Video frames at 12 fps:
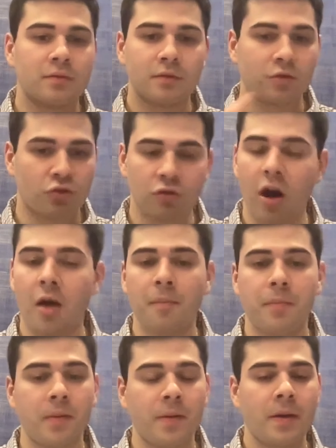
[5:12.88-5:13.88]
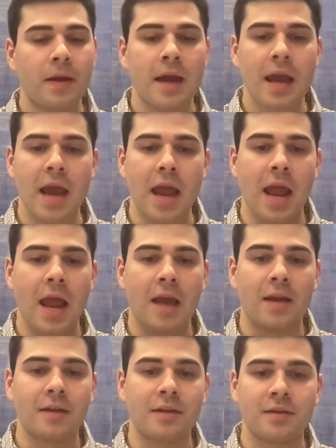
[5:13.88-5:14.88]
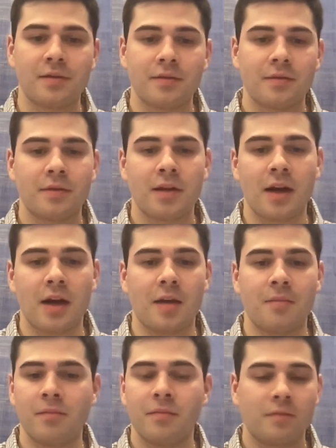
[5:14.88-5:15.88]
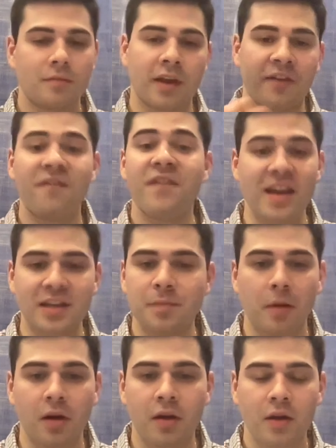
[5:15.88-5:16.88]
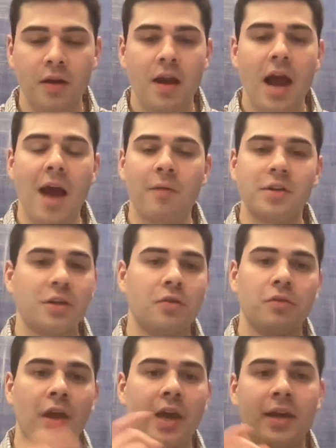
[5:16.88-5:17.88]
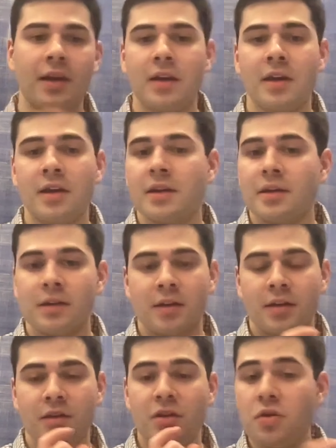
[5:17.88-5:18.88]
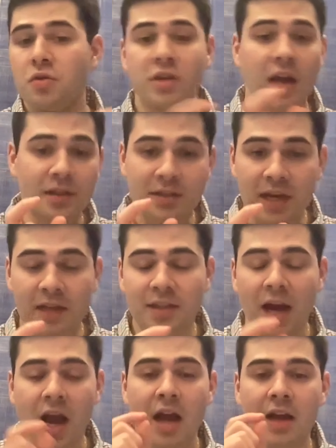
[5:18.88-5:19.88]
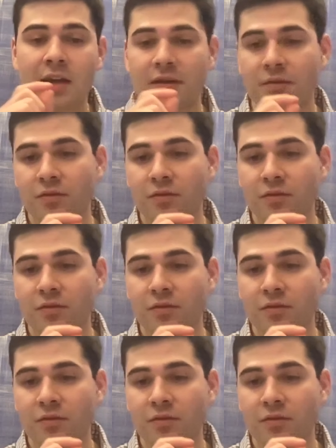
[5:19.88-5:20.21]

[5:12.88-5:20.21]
Trump, and like Facebook, I would do like news on TikTok,